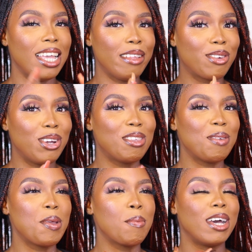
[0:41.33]
It's going
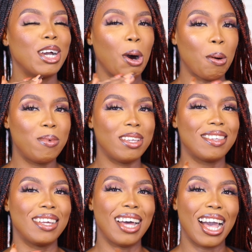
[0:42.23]
to be my
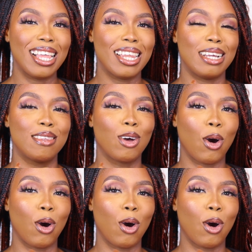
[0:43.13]
updated highlights,